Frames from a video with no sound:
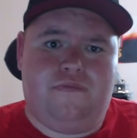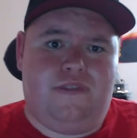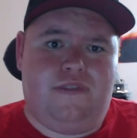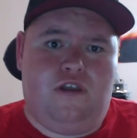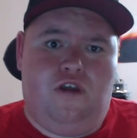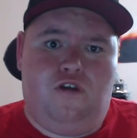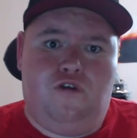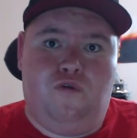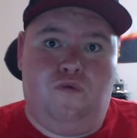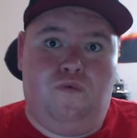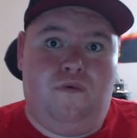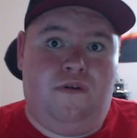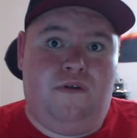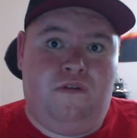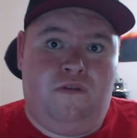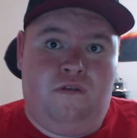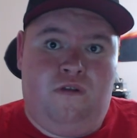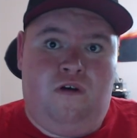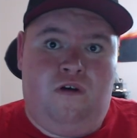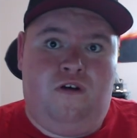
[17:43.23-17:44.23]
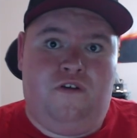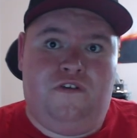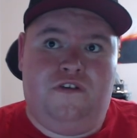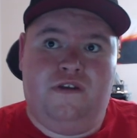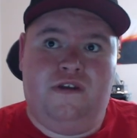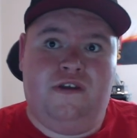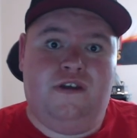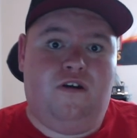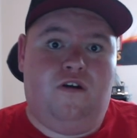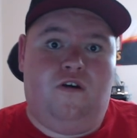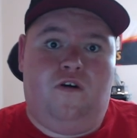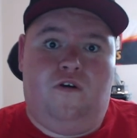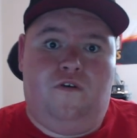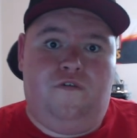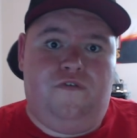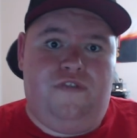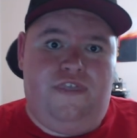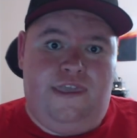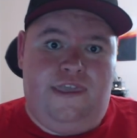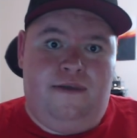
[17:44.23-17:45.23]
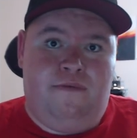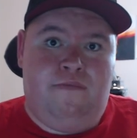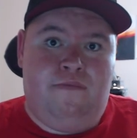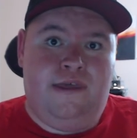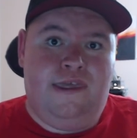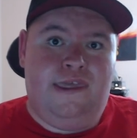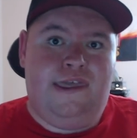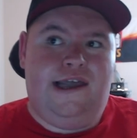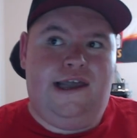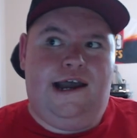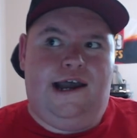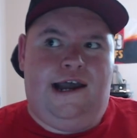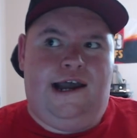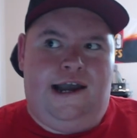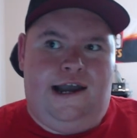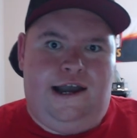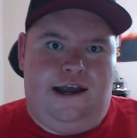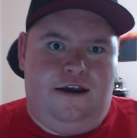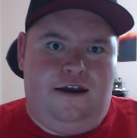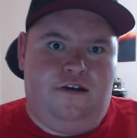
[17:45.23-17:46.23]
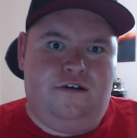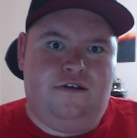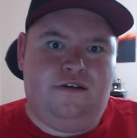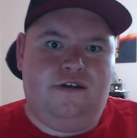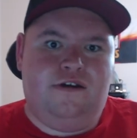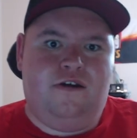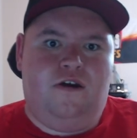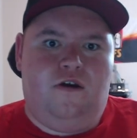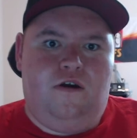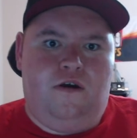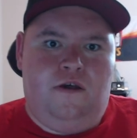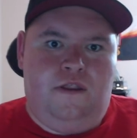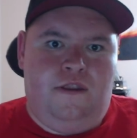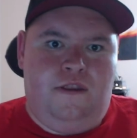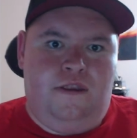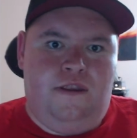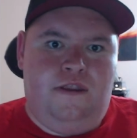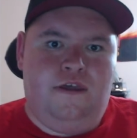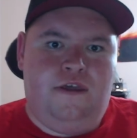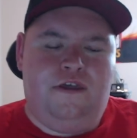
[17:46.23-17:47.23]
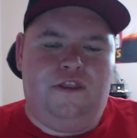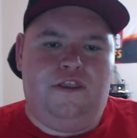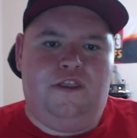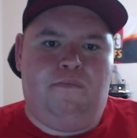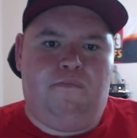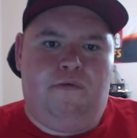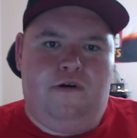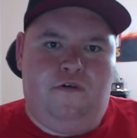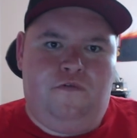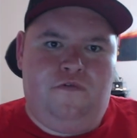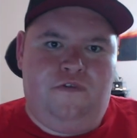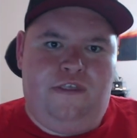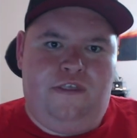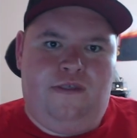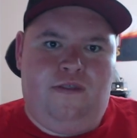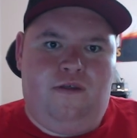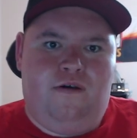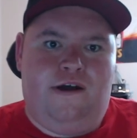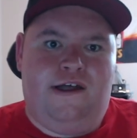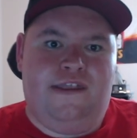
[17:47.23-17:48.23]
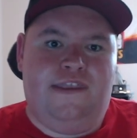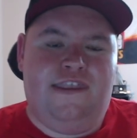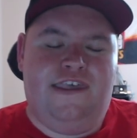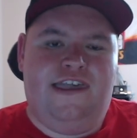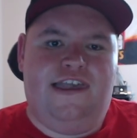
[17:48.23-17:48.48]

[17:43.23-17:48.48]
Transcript: who a lot of them are in the poverty line.